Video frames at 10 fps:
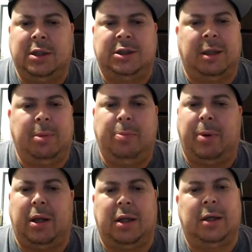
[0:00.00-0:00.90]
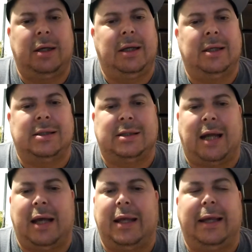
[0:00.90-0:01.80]
Jimmy Butler is
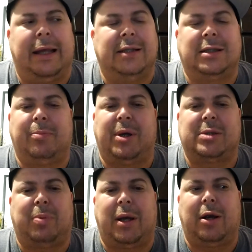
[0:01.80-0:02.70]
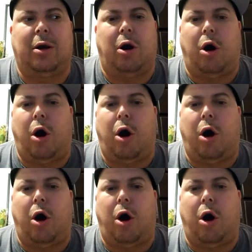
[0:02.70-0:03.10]
not, he's the best player